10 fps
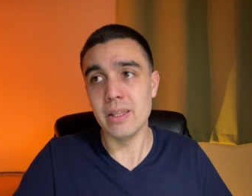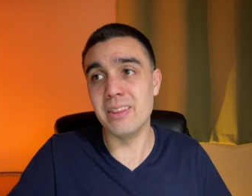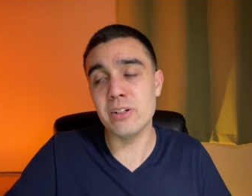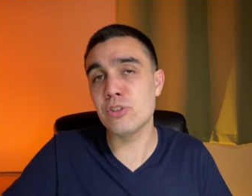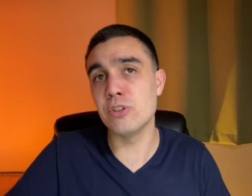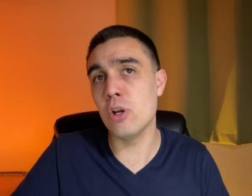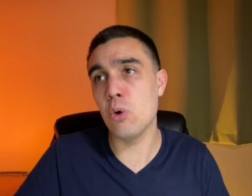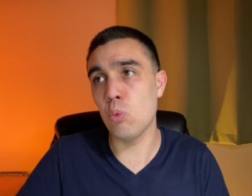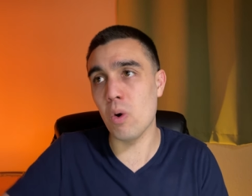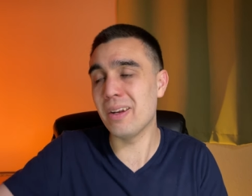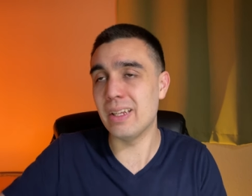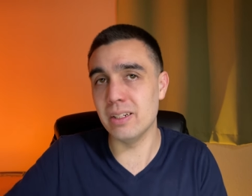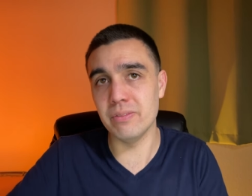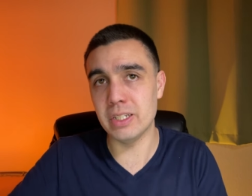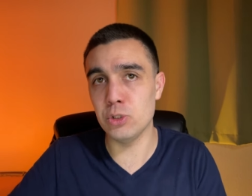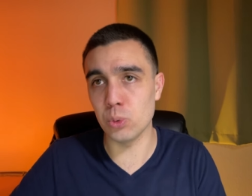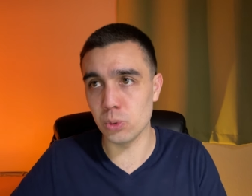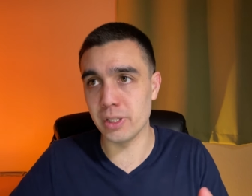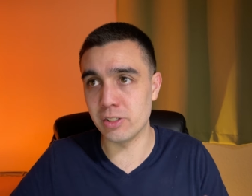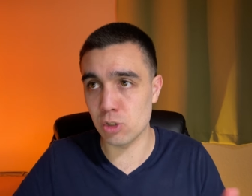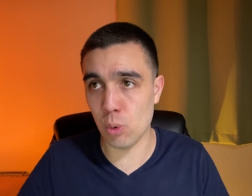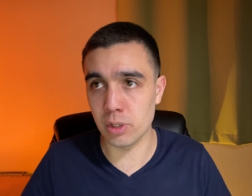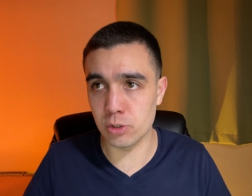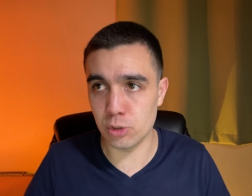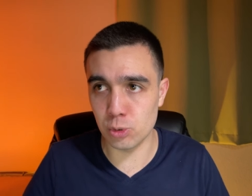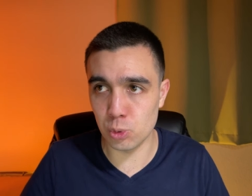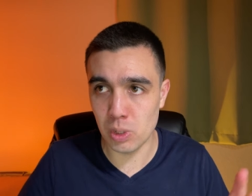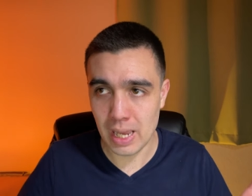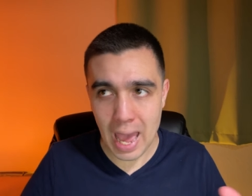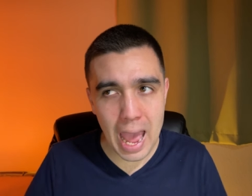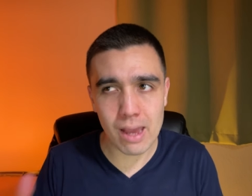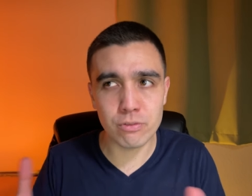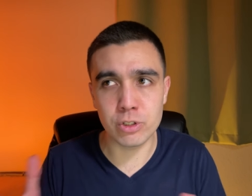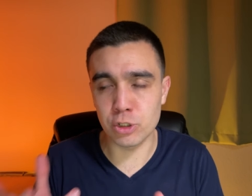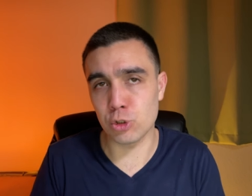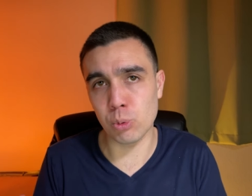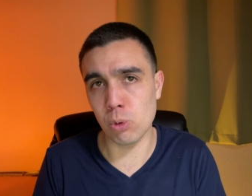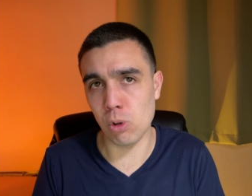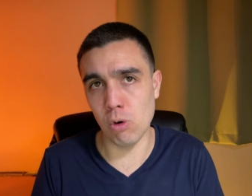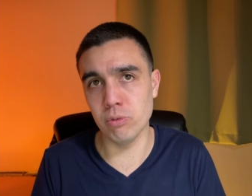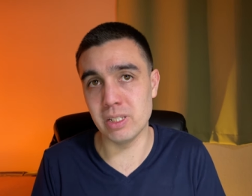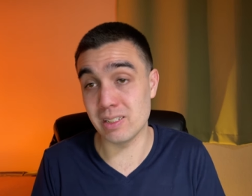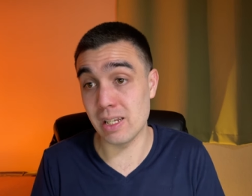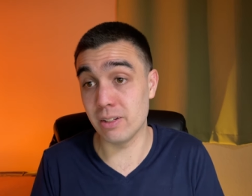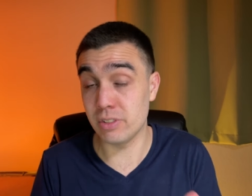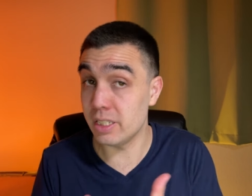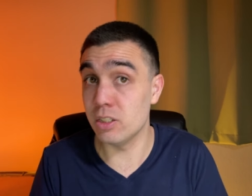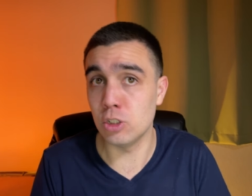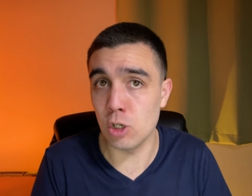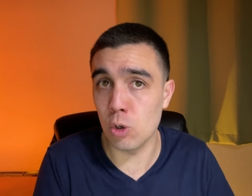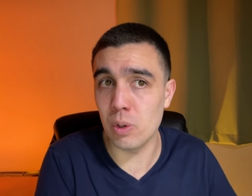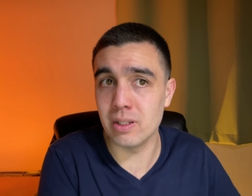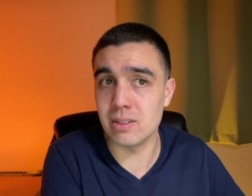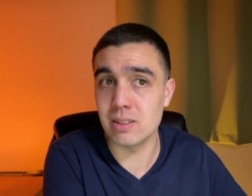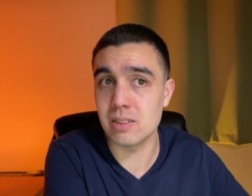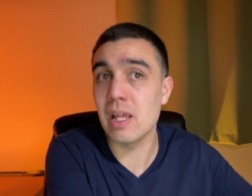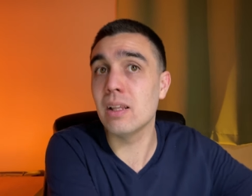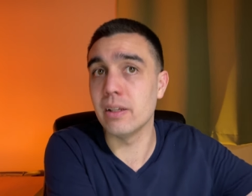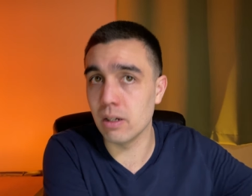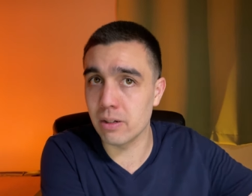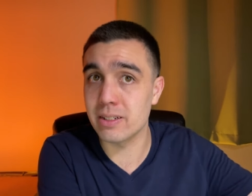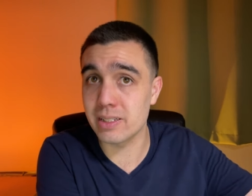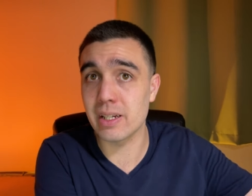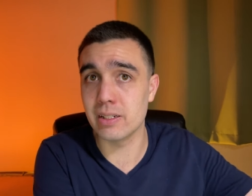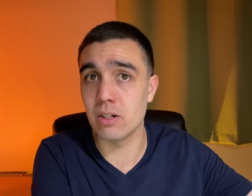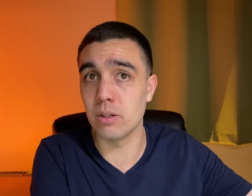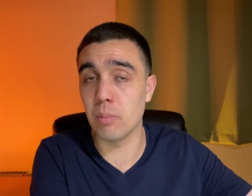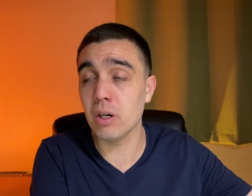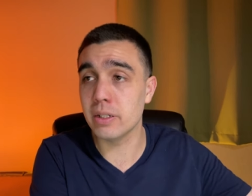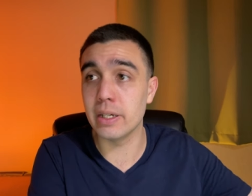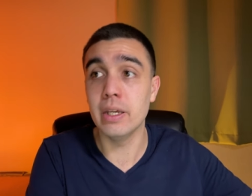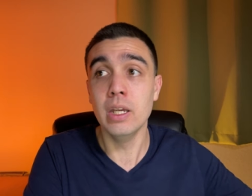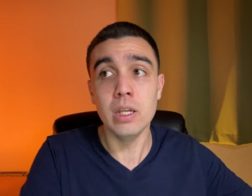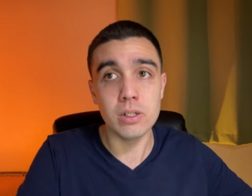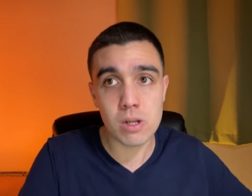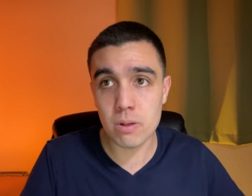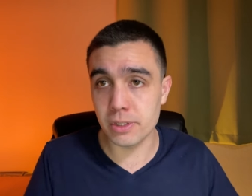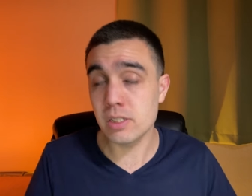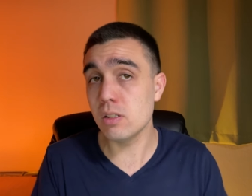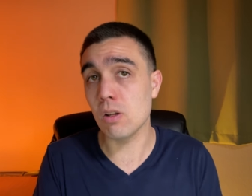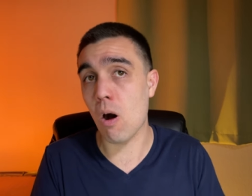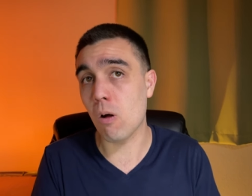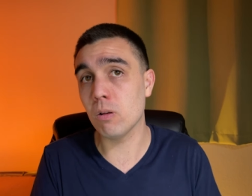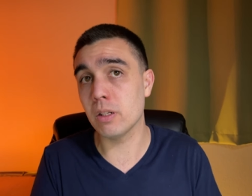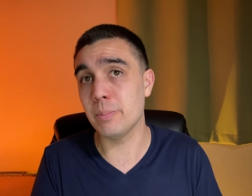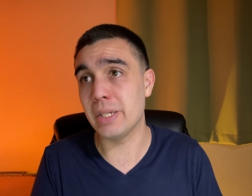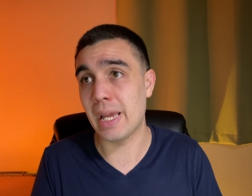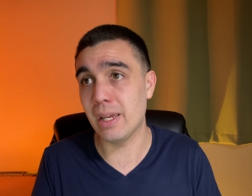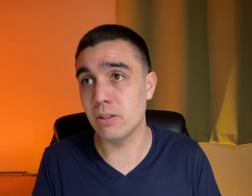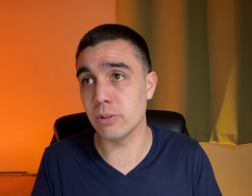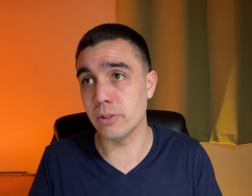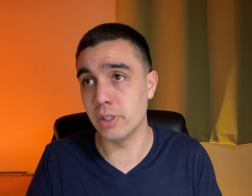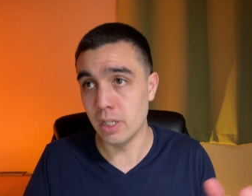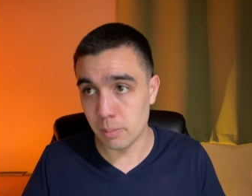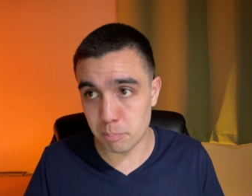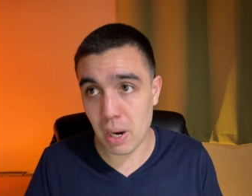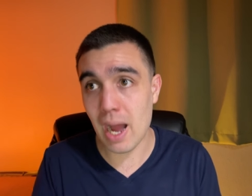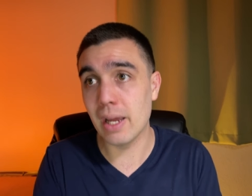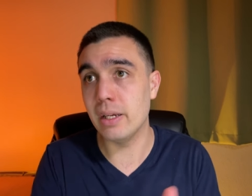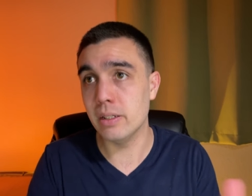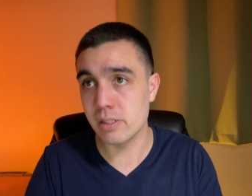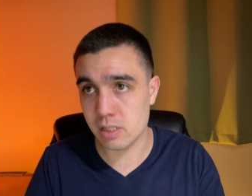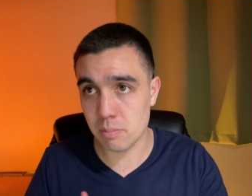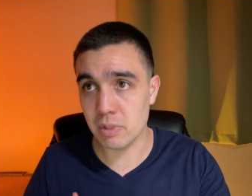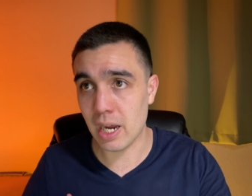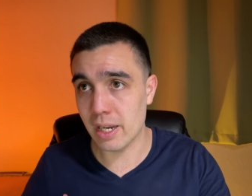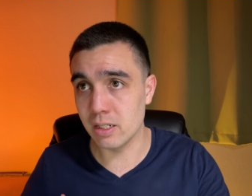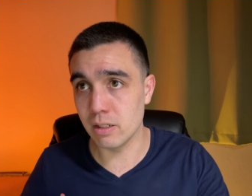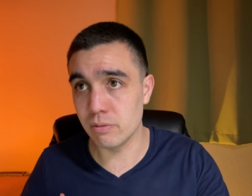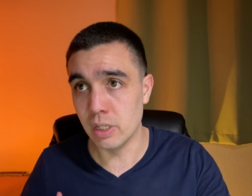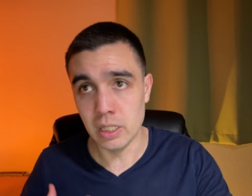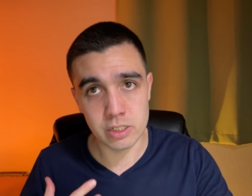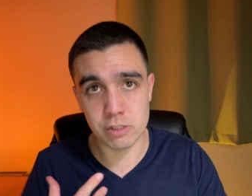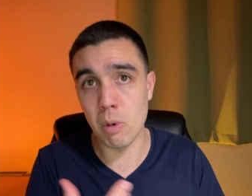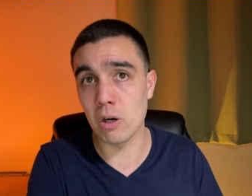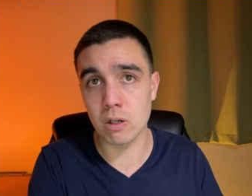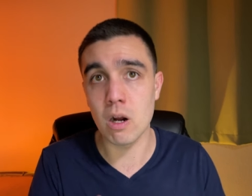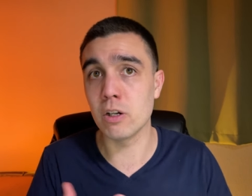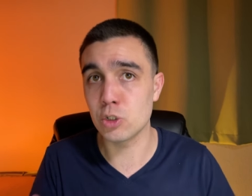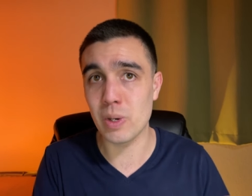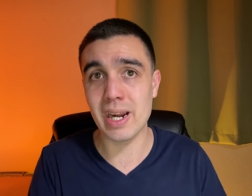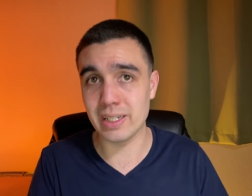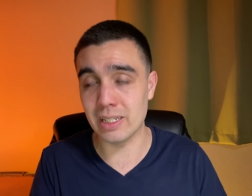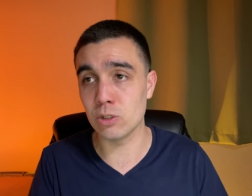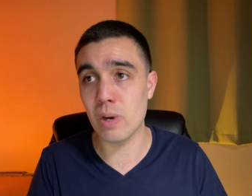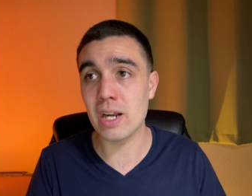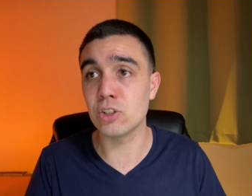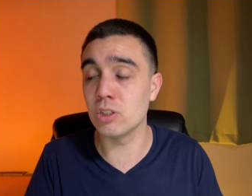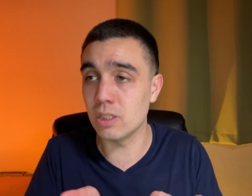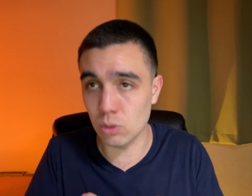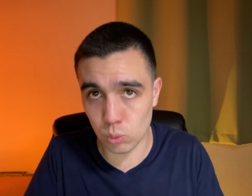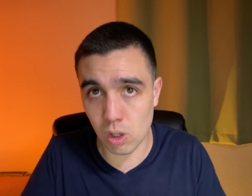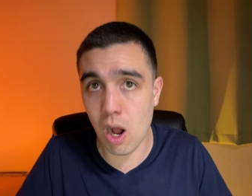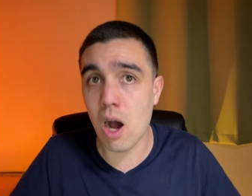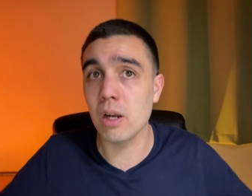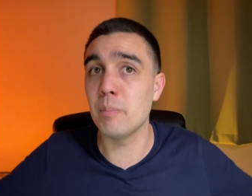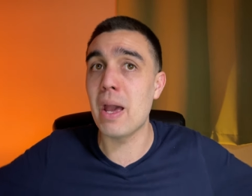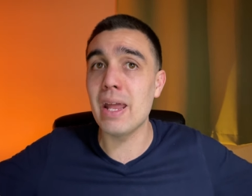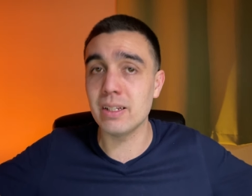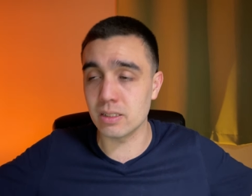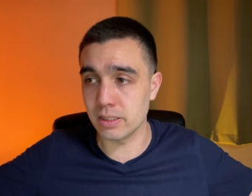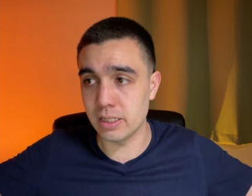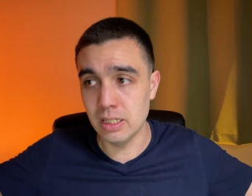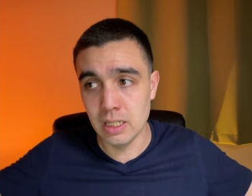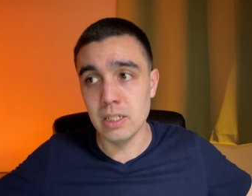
there's no one individual that's going to have control over this N F T and go and sell it on a secondary market. No, this is all going to be handled by some kind of smart contract interaction that will automatically